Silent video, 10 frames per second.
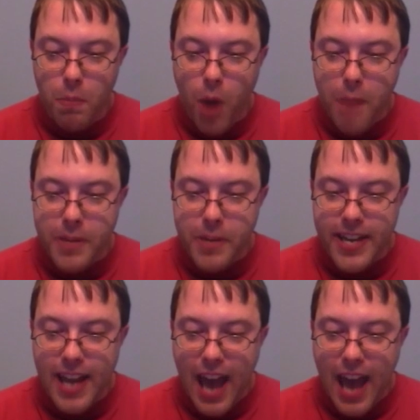
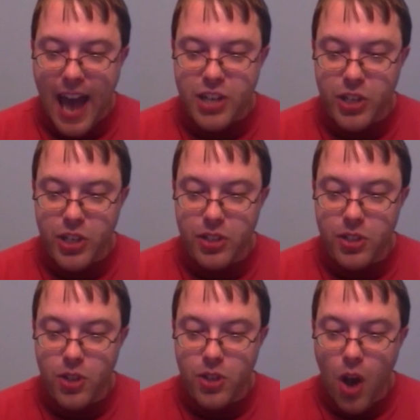property actions